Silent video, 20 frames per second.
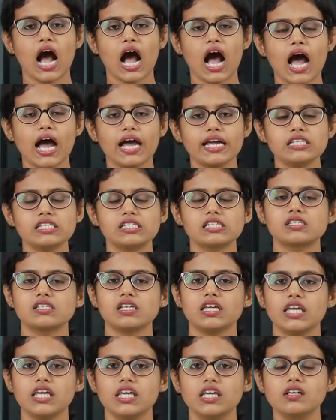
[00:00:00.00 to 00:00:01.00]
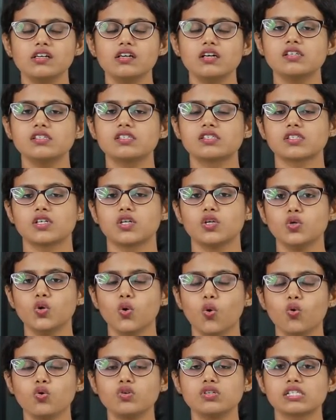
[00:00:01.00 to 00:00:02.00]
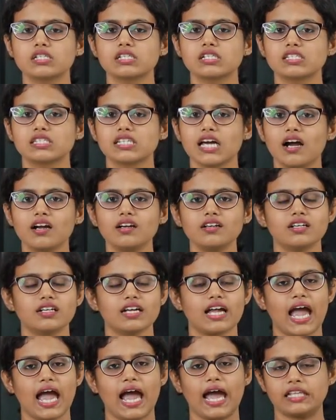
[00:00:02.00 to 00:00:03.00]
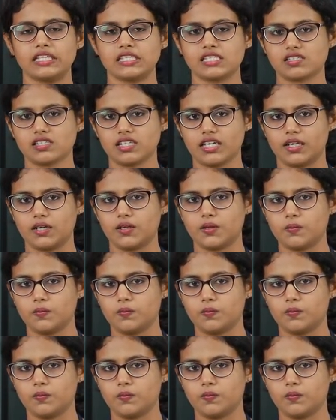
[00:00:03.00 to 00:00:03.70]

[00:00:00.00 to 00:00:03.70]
Eyes, ears, nose, tongue and skin.